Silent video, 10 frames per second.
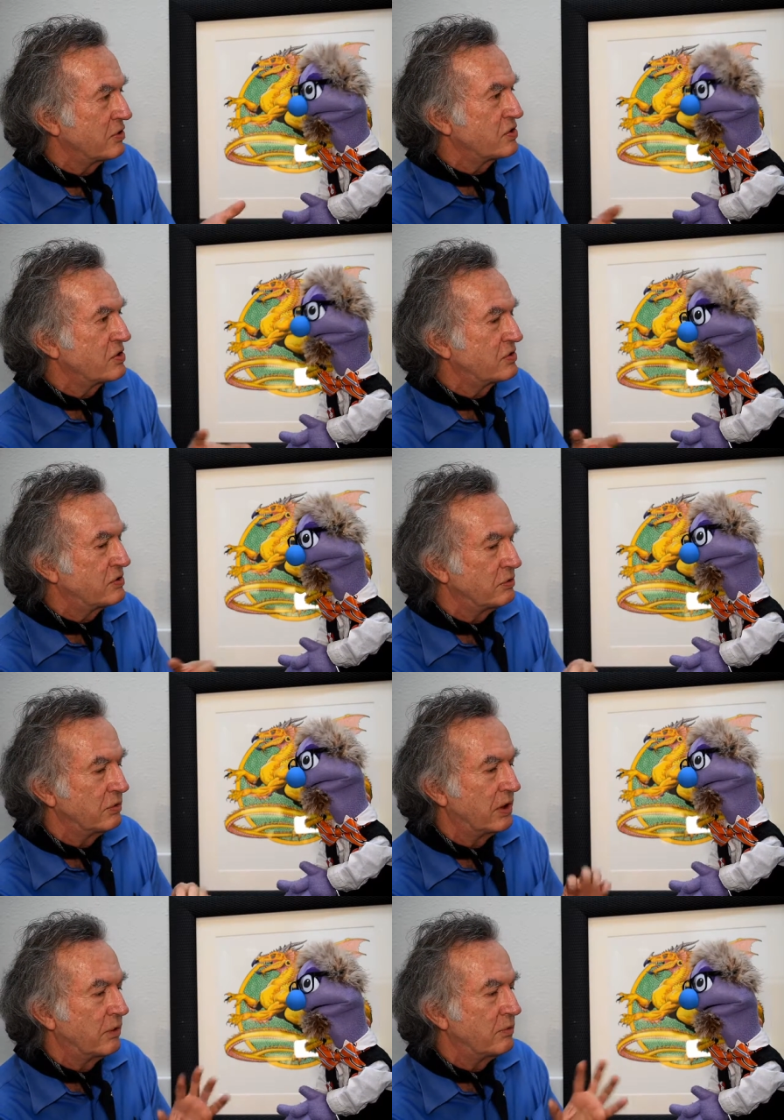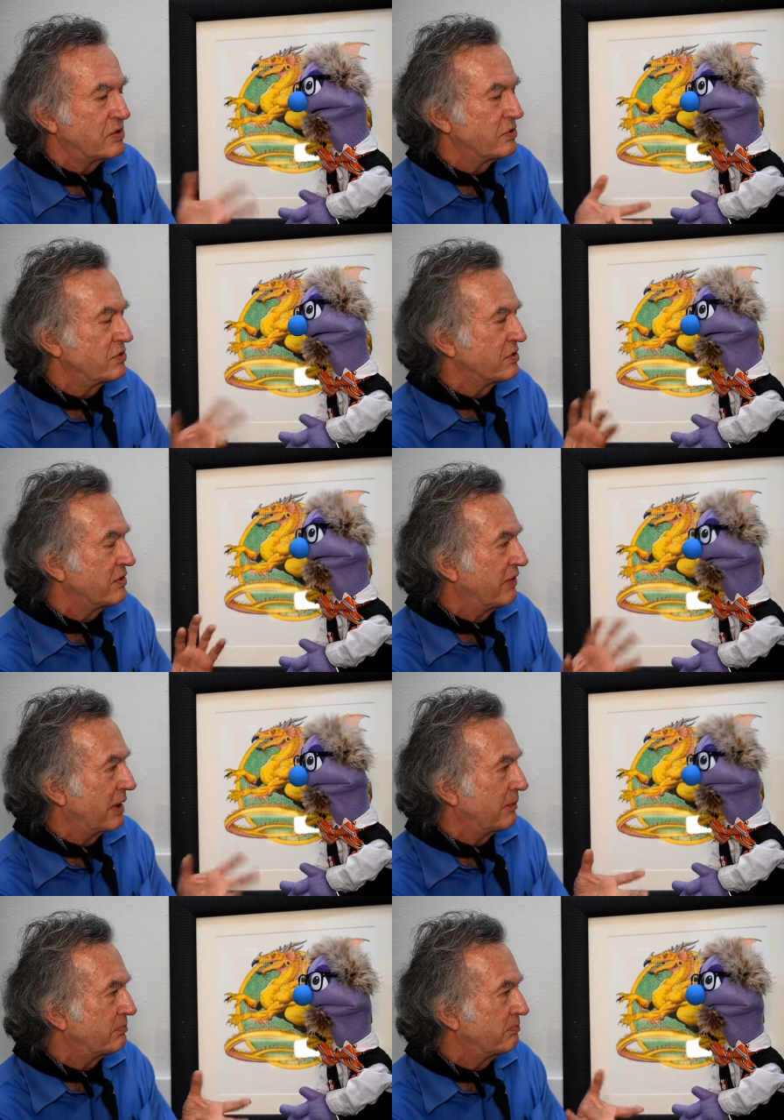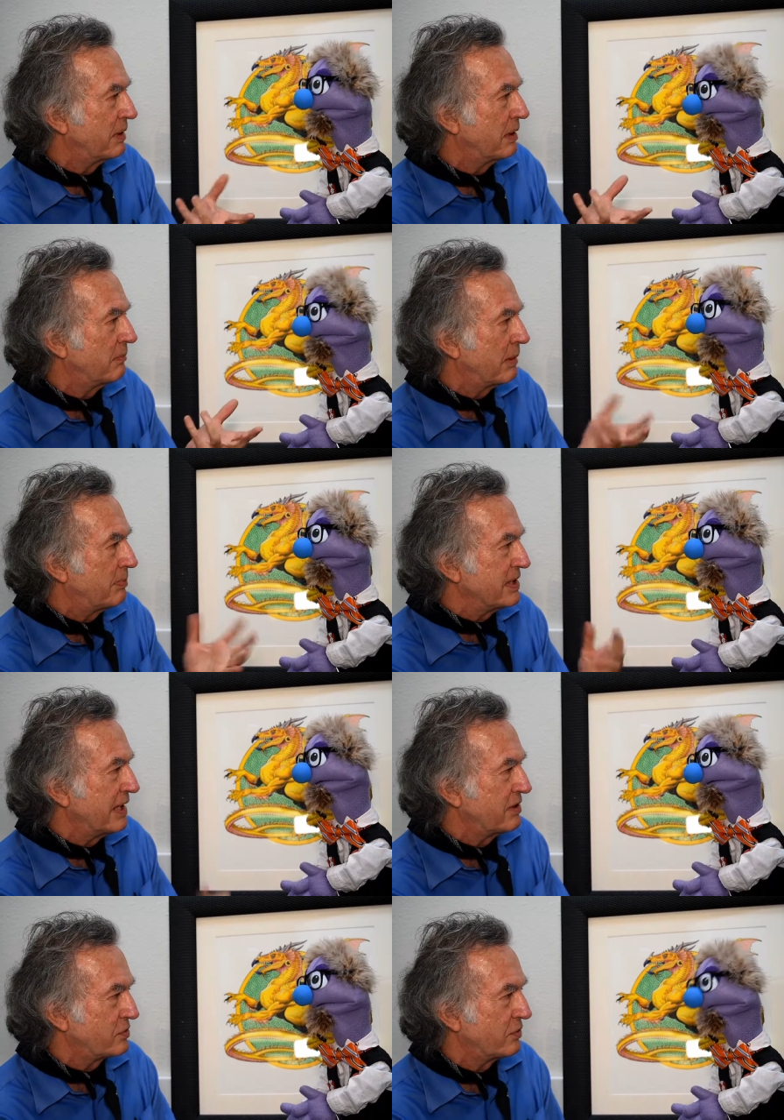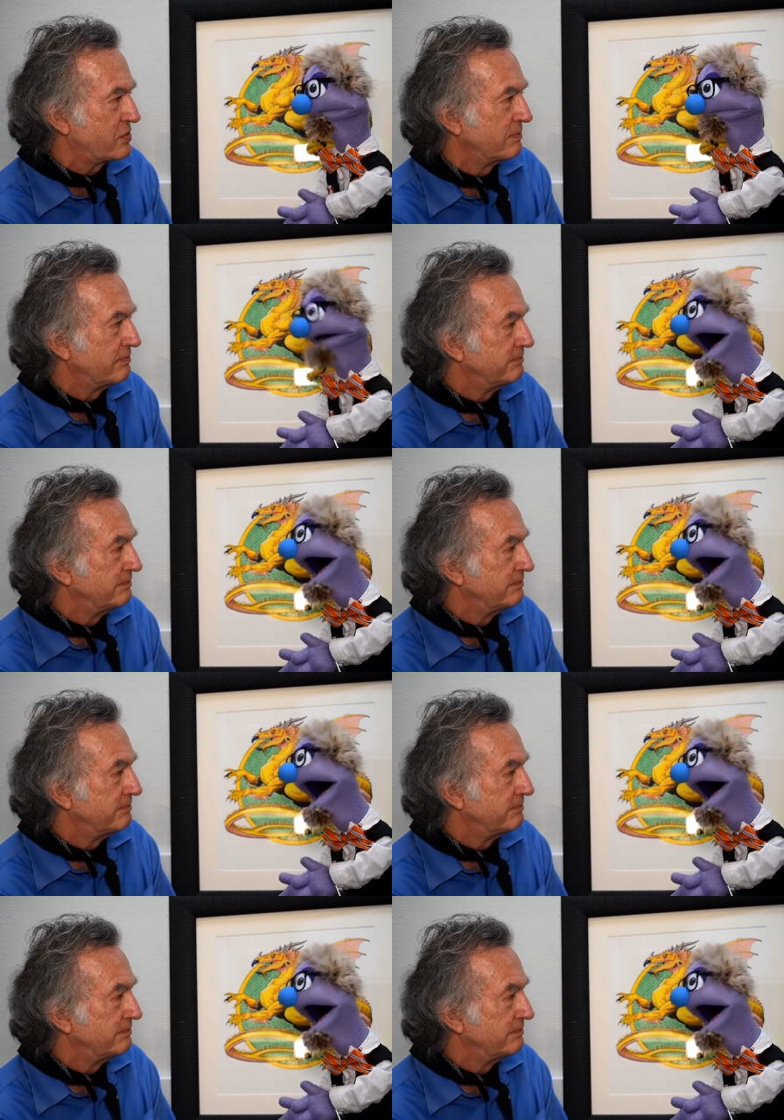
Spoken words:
just to research and develop Muppet dinosaurs.